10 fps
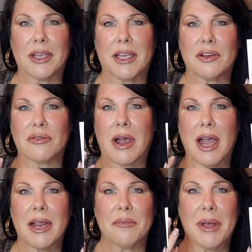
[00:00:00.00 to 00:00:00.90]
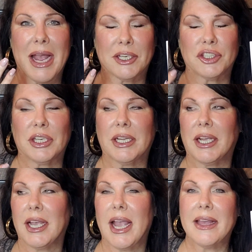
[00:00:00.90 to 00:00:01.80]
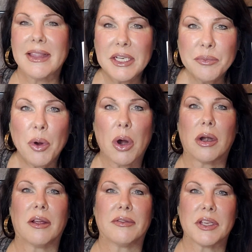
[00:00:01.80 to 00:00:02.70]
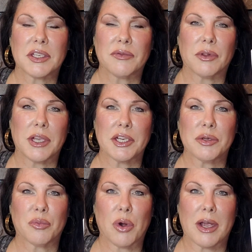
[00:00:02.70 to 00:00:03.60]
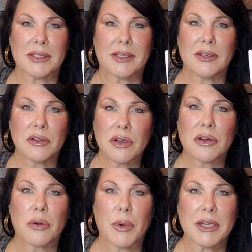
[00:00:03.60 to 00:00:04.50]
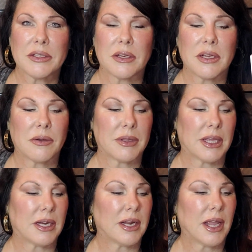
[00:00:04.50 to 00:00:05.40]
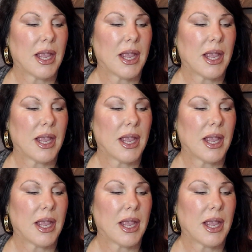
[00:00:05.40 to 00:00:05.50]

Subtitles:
You can get dry and patchy, and that's part of the exfoliation process, and there are ways to deal with it.